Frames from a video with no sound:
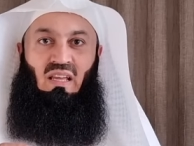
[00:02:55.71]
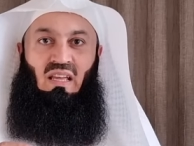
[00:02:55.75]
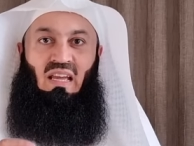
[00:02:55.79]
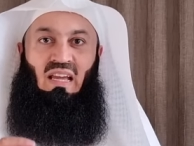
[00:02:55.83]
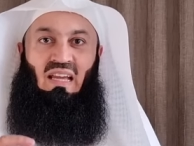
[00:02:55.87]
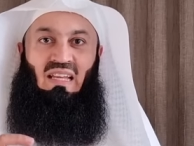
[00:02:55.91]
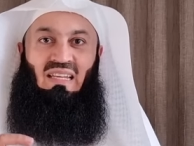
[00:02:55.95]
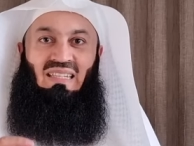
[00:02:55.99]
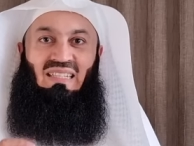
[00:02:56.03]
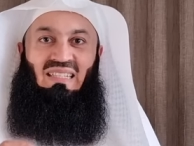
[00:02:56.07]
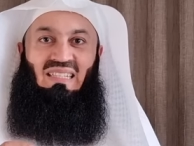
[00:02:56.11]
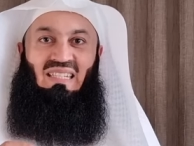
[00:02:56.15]

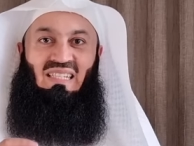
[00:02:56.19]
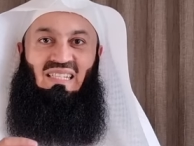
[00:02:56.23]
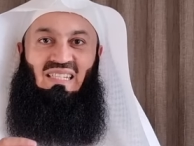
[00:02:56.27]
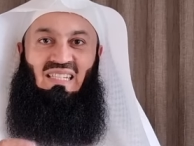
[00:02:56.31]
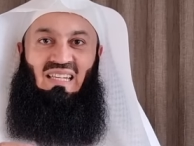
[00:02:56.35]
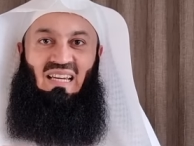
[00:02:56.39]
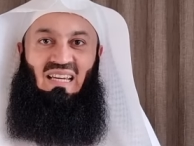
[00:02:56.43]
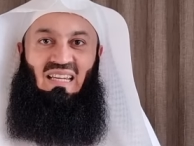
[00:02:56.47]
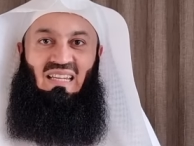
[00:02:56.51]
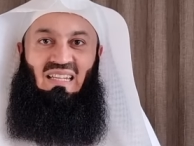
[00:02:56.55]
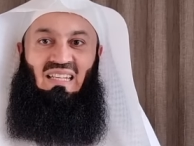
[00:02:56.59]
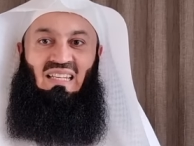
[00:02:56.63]
and
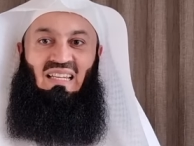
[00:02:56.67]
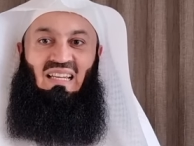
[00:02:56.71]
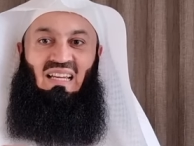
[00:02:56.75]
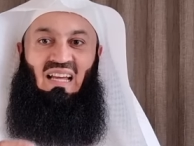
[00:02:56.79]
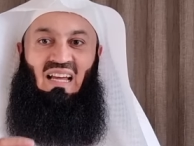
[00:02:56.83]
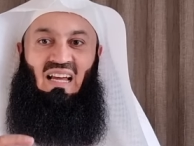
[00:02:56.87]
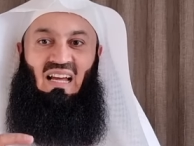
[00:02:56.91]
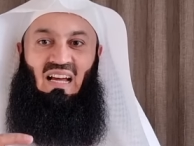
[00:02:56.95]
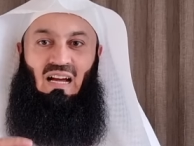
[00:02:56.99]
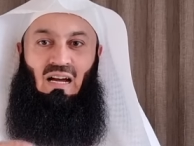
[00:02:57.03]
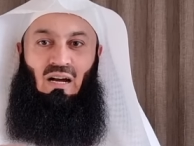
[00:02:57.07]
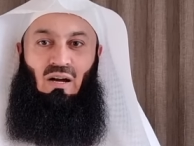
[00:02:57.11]
deciding
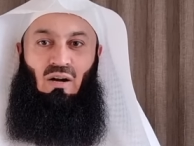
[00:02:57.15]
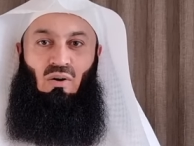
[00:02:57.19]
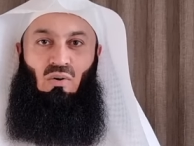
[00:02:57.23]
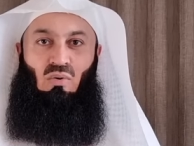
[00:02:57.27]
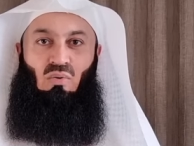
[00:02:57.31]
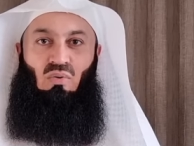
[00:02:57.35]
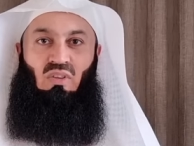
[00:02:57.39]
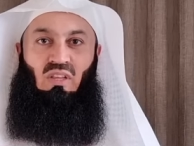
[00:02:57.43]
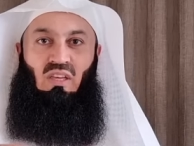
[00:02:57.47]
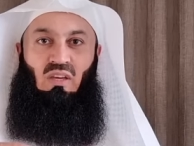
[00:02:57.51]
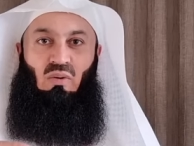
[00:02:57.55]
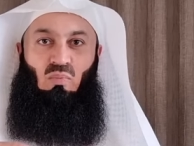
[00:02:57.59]

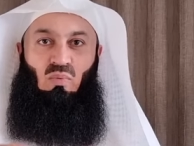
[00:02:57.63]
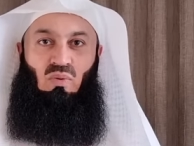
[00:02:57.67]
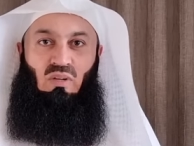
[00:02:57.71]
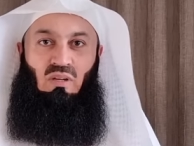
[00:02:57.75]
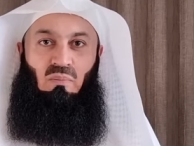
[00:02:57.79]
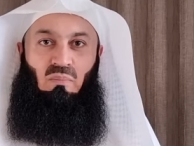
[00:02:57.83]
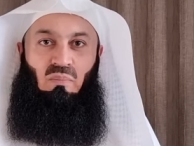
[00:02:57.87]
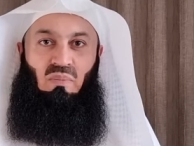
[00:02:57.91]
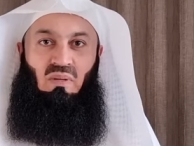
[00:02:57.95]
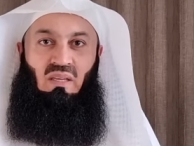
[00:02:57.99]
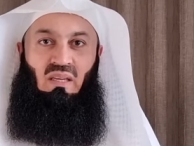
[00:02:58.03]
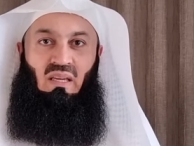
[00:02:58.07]
how they will
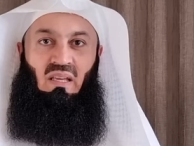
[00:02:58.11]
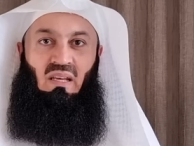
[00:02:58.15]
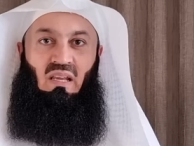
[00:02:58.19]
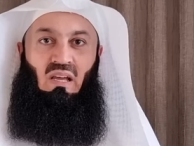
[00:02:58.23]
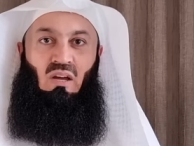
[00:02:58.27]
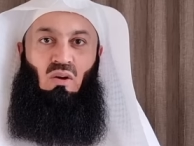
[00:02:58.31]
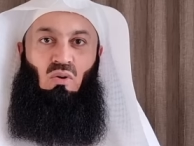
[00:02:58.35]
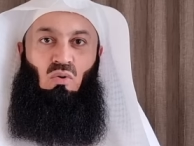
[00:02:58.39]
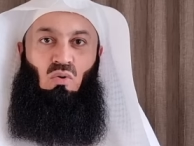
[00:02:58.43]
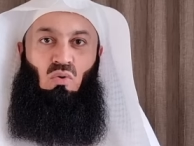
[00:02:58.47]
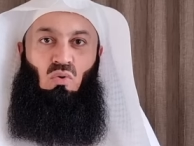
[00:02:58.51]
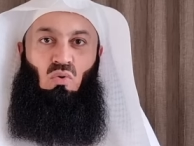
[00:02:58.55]
be and
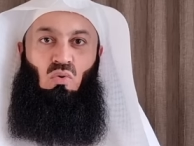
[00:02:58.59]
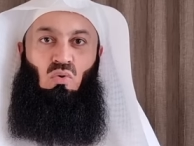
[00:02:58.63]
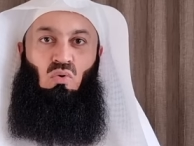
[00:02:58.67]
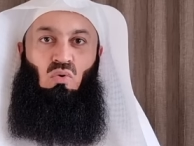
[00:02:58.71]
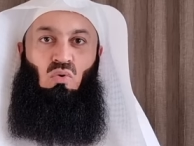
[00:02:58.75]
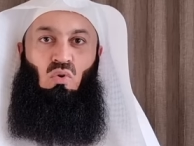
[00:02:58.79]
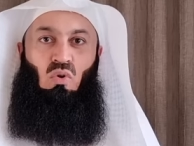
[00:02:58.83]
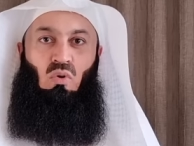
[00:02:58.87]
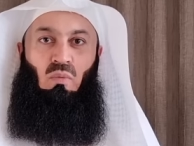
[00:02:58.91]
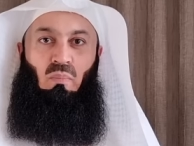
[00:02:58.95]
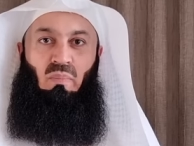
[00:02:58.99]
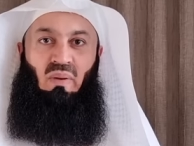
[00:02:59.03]
how good
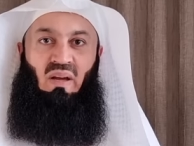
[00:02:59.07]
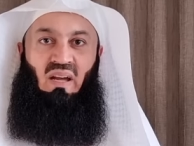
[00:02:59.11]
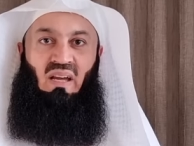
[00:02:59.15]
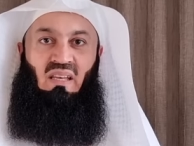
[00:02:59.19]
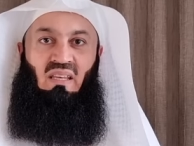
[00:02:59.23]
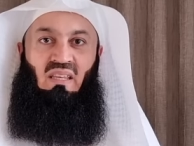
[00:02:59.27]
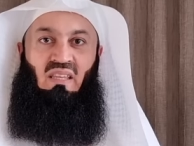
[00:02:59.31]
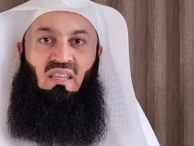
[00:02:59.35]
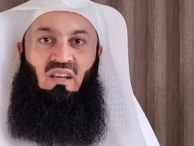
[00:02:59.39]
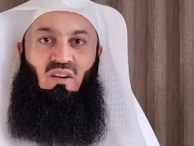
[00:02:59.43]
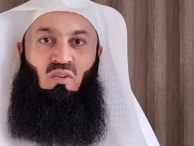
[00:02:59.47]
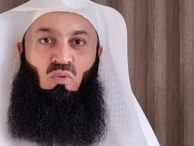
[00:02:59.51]
or
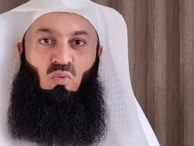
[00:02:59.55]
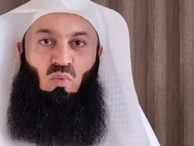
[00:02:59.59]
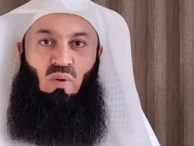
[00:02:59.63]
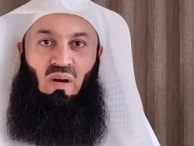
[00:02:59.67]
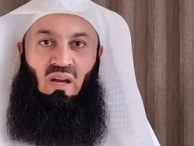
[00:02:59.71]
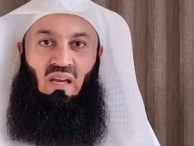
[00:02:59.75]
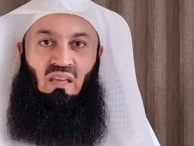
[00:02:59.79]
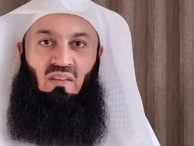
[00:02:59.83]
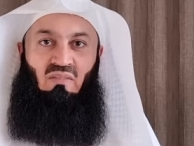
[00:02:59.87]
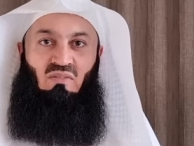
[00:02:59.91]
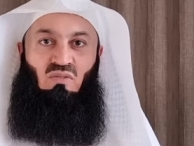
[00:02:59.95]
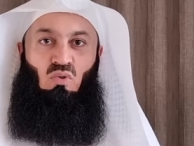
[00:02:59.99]
bad their
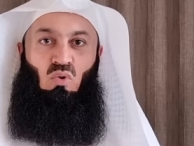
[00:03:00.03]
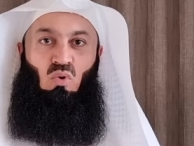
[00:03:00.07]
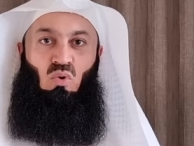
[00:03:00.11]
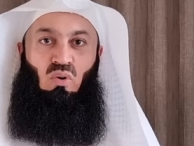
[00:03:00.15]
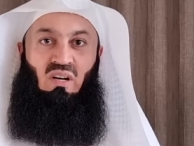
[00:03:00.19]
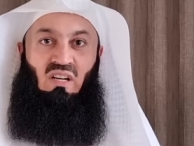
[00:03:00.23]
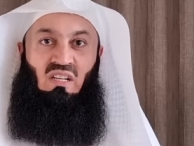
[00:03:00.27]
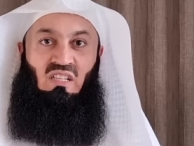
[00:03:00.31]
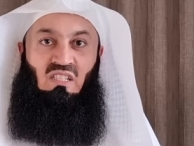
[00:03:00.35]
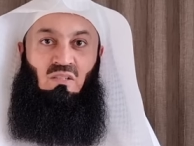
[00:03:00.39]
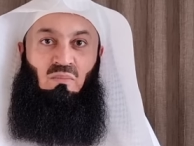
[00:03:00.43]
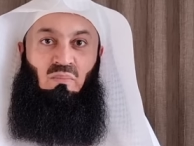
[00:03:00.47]
wives or
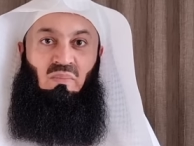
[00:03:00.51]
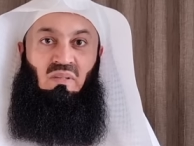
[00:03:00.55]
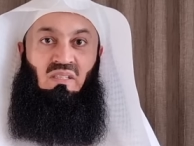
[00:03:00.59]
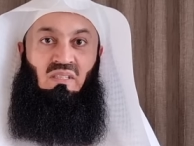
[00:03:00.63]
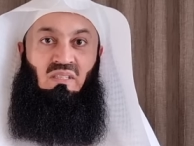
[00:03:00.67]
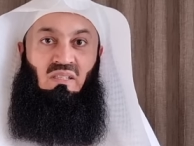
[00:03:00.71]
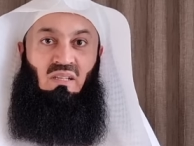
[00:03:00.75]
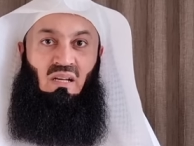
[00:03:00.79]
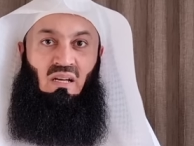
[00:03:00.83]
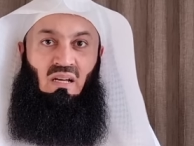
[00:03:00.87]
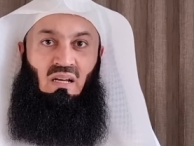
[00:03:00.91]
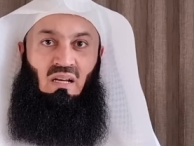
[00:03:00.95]

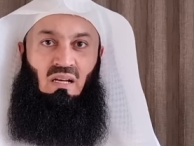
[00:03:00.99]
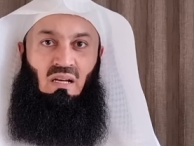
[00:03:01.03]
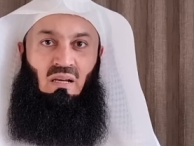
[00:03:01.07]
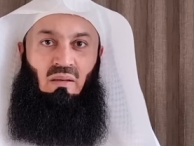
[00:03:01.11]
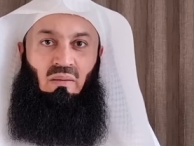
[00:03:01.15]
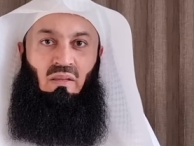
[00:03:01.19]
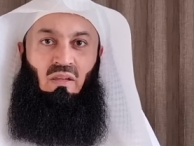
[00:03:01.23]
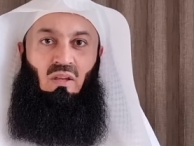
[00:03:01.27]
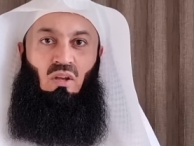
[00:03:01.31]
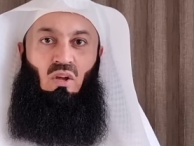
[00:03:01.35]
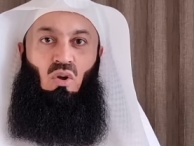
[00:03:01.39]
husbands are.